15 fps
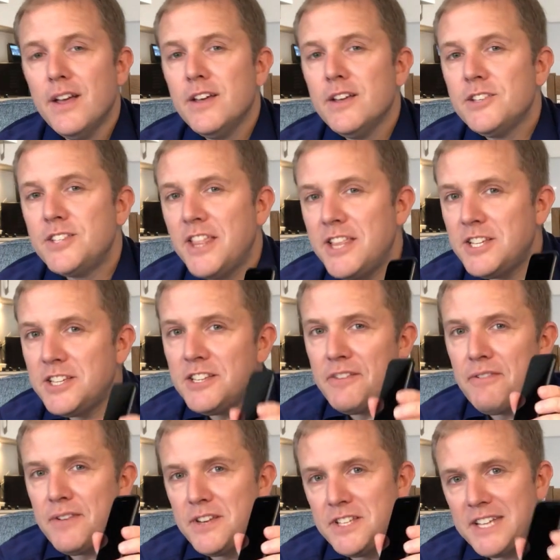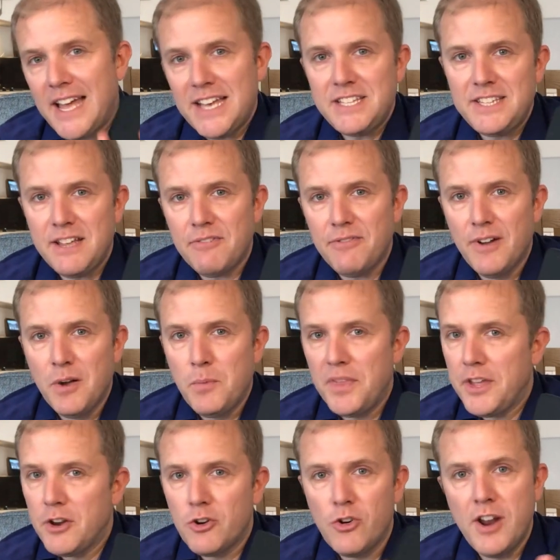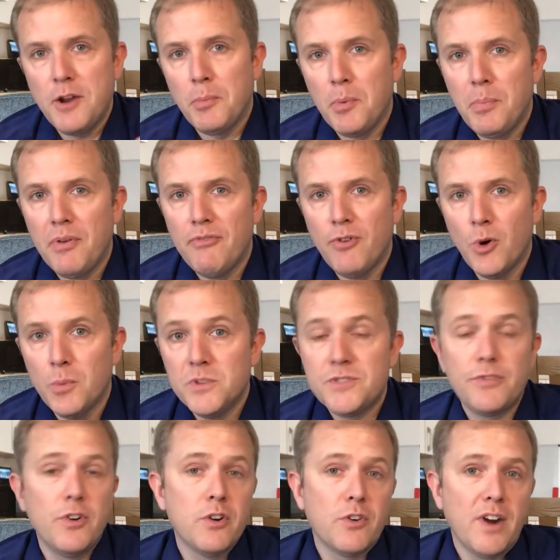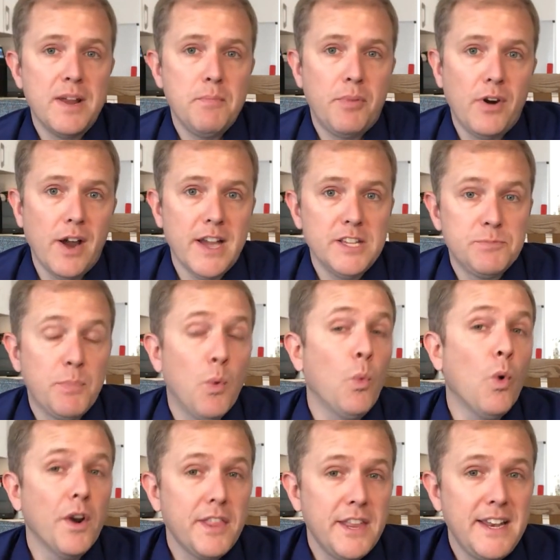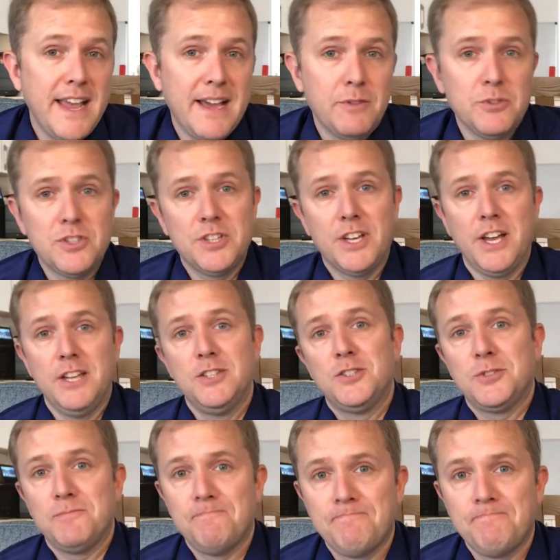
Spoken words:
So this is a fantastic phone with incredible performance for a great price, but what are the downsides?